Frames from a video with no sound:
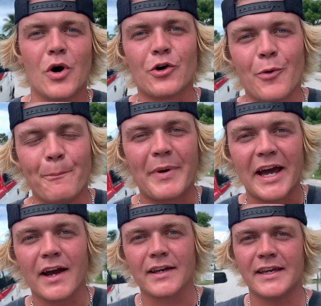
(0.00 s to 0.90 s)
welcome
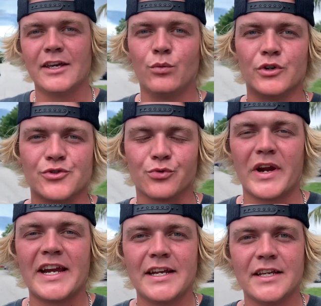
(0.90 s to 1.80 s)
back it was
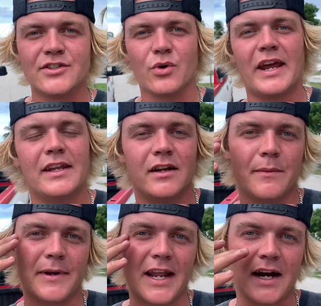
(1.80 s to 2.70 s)
rainy so i ended
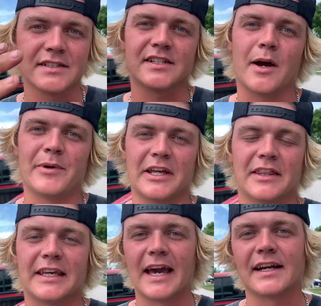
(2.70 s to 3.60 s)
up not stopping at
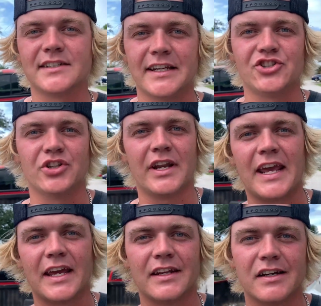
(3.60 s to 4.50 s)
the gas station
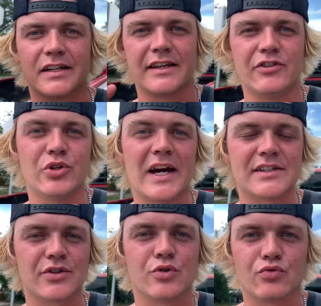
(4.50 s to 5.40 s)
and uh, giving you
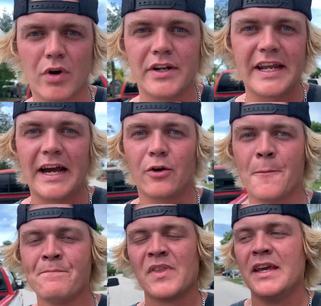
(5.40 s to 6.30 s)
guys a little rundown
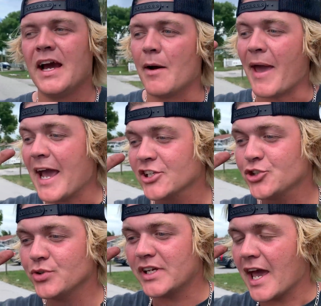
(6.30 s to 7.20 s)
I'm
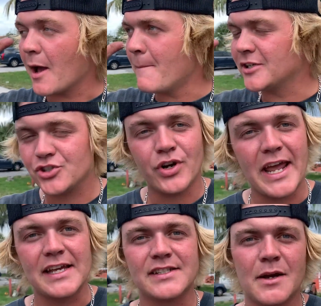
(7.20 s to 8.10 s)
actually at Mr.
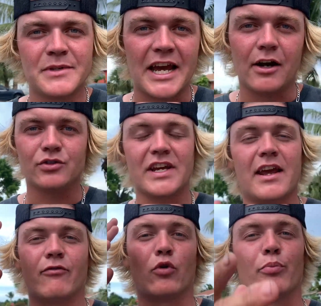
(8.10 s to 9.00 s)
ASM's house
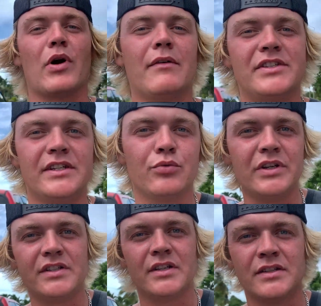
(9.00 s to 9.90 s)
and for privacy
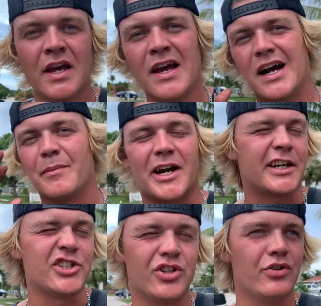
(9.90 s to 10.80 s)
reasons, I'm not
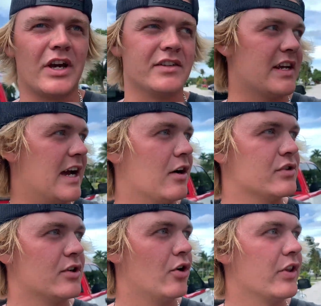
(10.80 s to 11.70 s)
gonna show you guys the
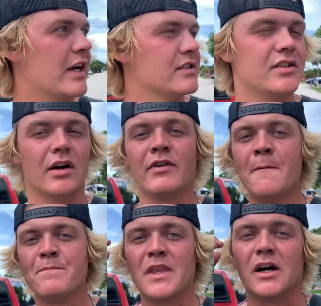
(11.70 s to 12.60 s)
house and all that stuff.
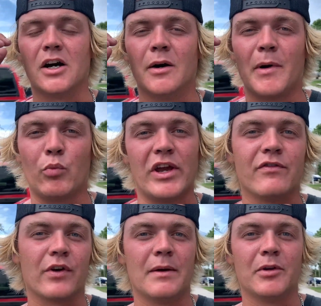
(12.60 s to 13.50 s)
Um, I'm waiting
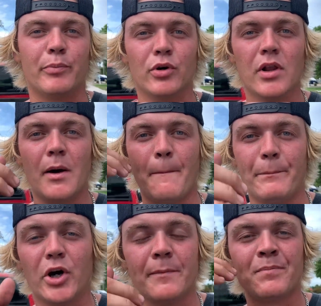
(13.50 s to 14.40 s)
for him to pull up,
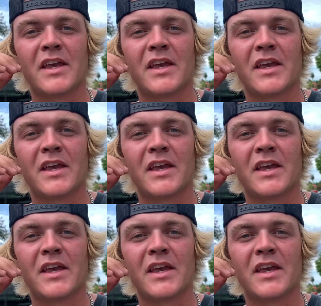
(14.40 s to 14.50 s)
but